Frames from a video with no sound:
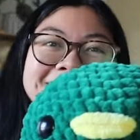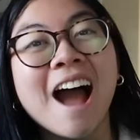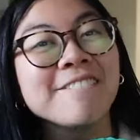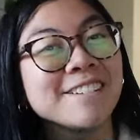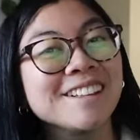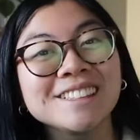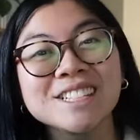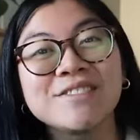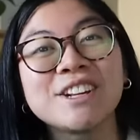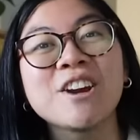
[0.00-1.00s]
I feel like
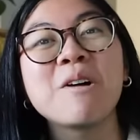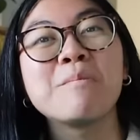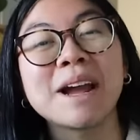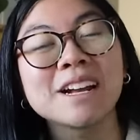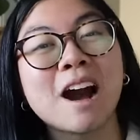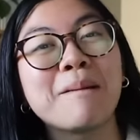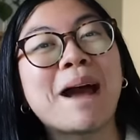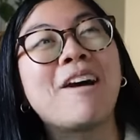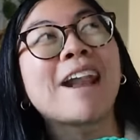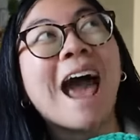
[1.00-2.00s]
this video might come
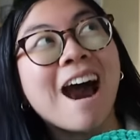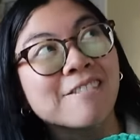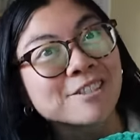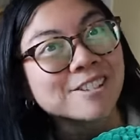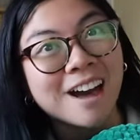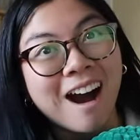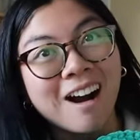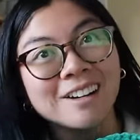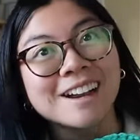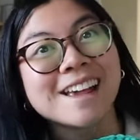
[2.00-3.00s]
out after the
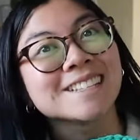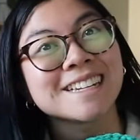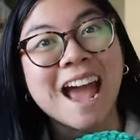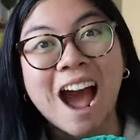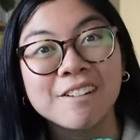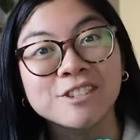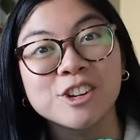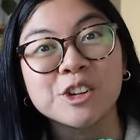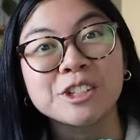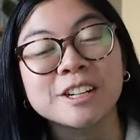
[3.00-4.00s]
holidays and after
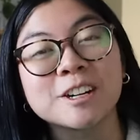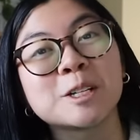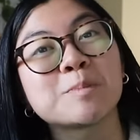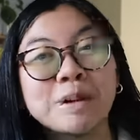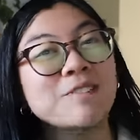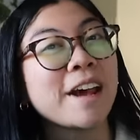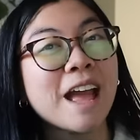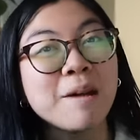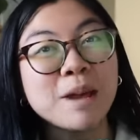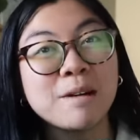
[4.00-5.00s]
New Year's, but if I
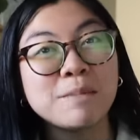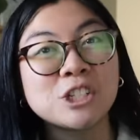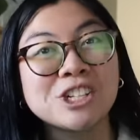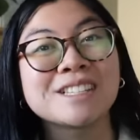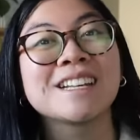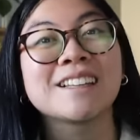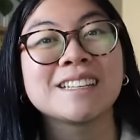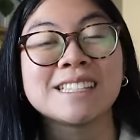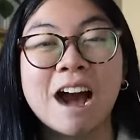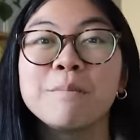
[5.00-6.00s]
am ambitious and get
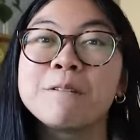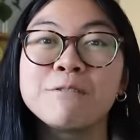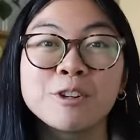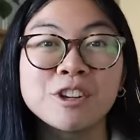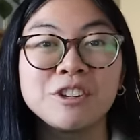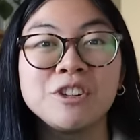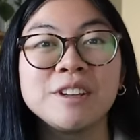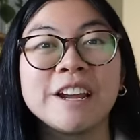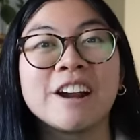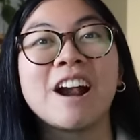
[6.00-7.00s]
this out before the new
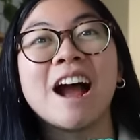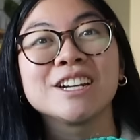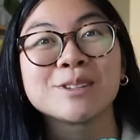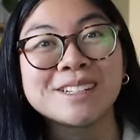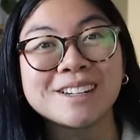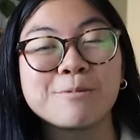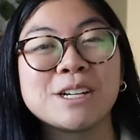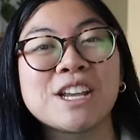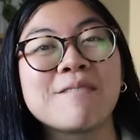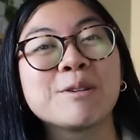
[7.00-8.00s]
year, I just wanted to
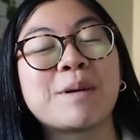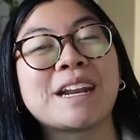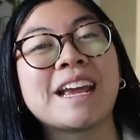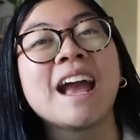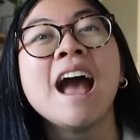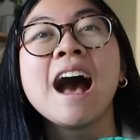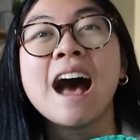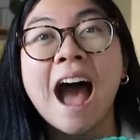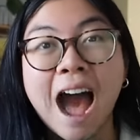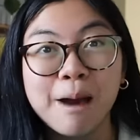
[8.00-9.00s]
wish everybody
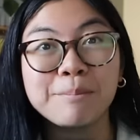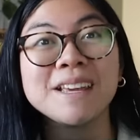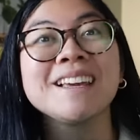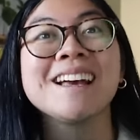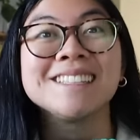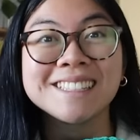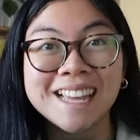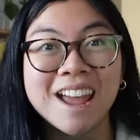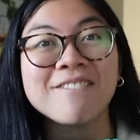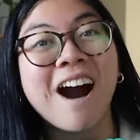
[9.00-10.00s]
a happy and
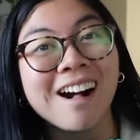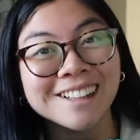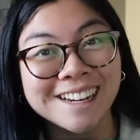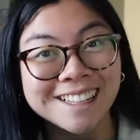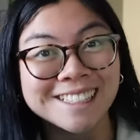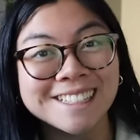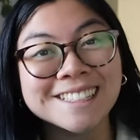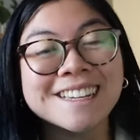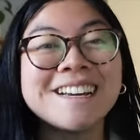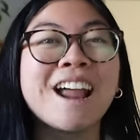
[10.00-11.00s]
safe holiday
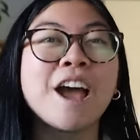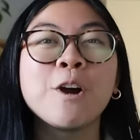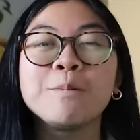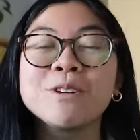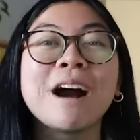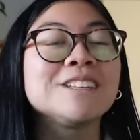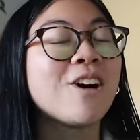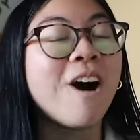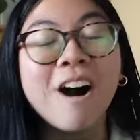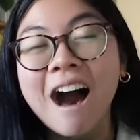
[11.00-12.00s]
season. I hope you guys
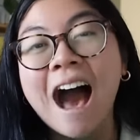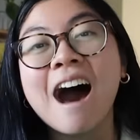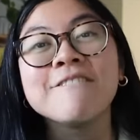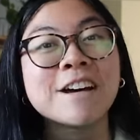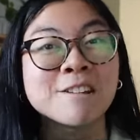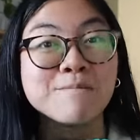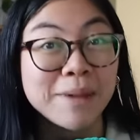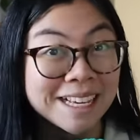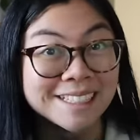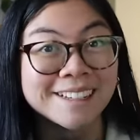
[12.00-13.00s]
all have an
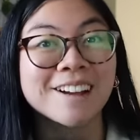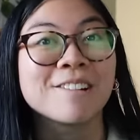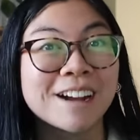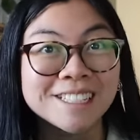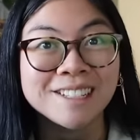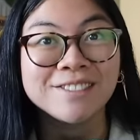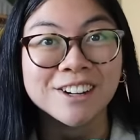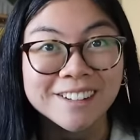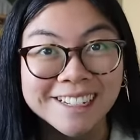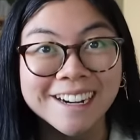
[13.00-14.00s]
amazing rest of
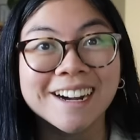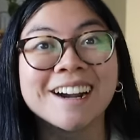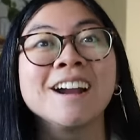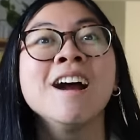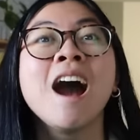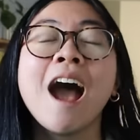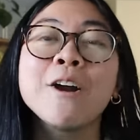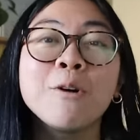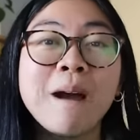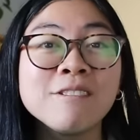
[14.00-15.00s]
your year. I
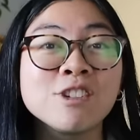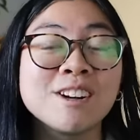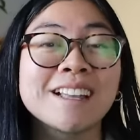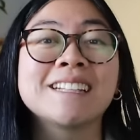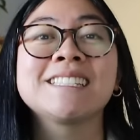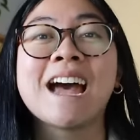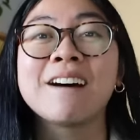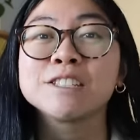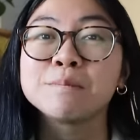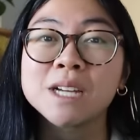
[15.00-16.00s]
hope everyone gets to
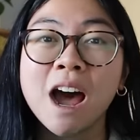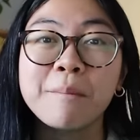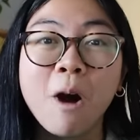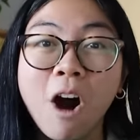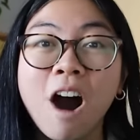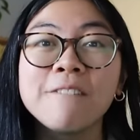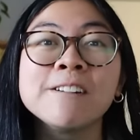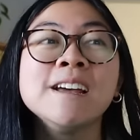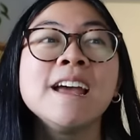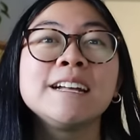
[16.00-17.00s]
have some time
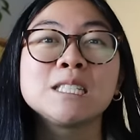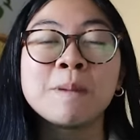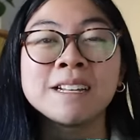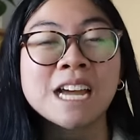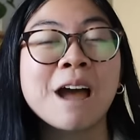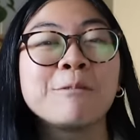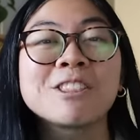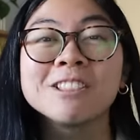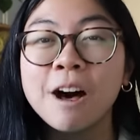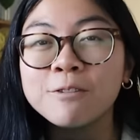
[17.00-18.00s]
off and spend time with
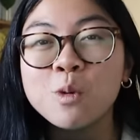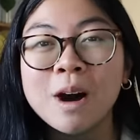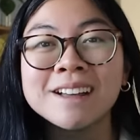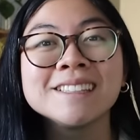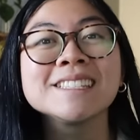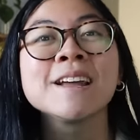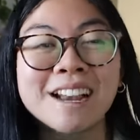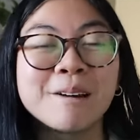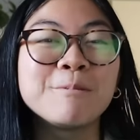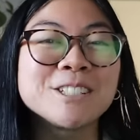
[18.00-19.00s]
loved ones.
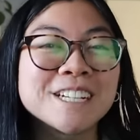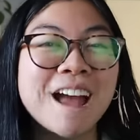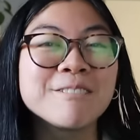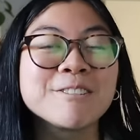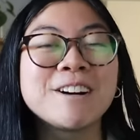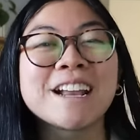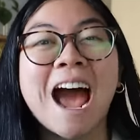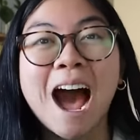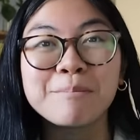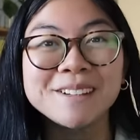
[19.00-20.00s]
And I'm wishing everyone a
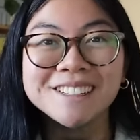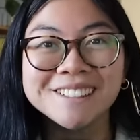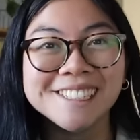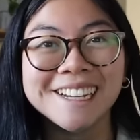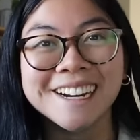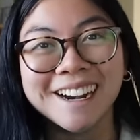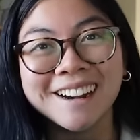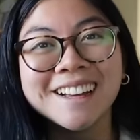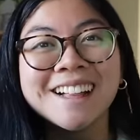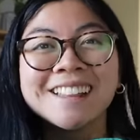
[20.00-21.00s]
happy new
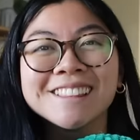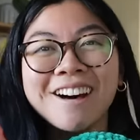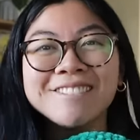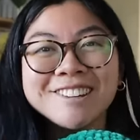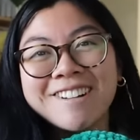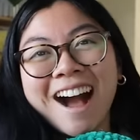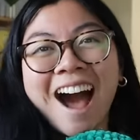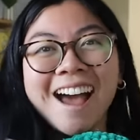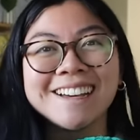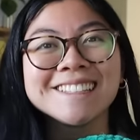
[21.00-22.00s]
year. Love you
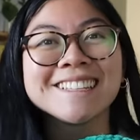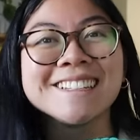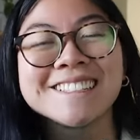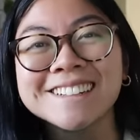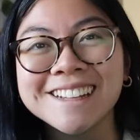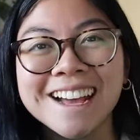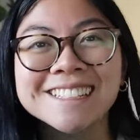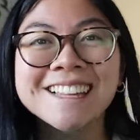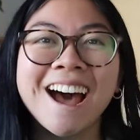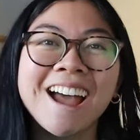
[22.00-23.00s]
guys. Until
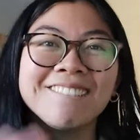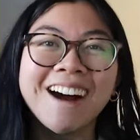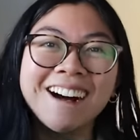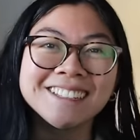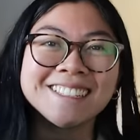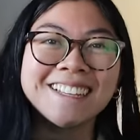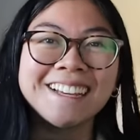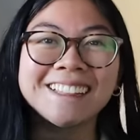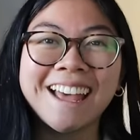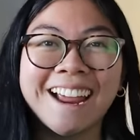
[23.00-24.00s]
next time, I'll see
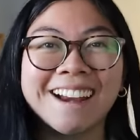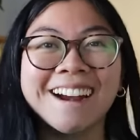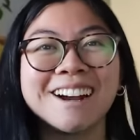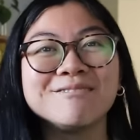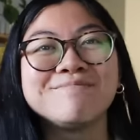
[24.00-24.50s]
you later.